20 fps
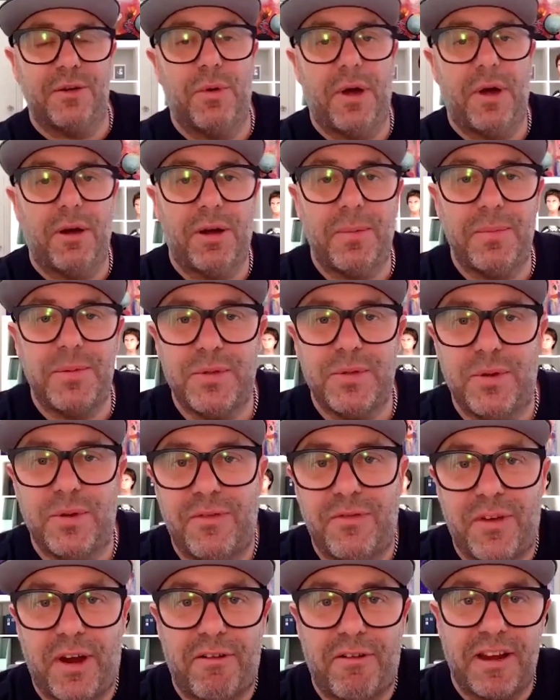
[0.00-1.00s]
Welcome to a
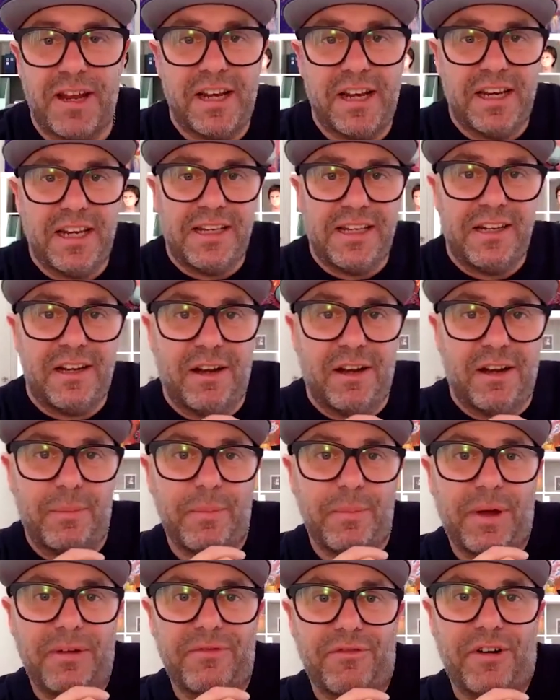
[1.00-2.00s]
very elite club,
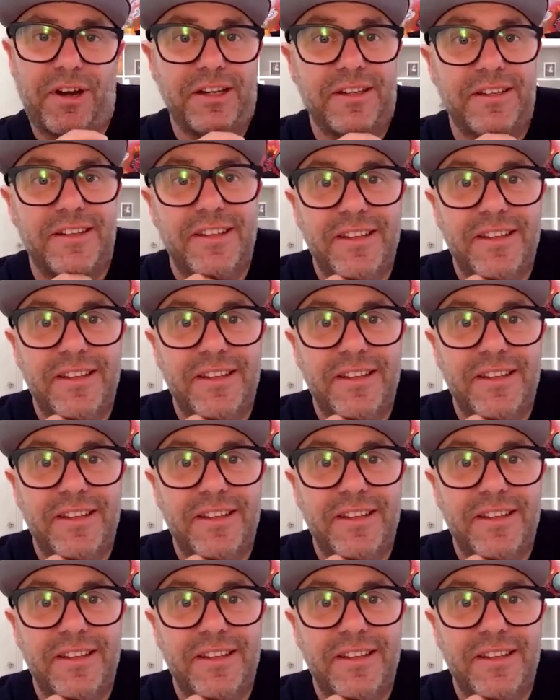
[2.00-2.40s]
my friend.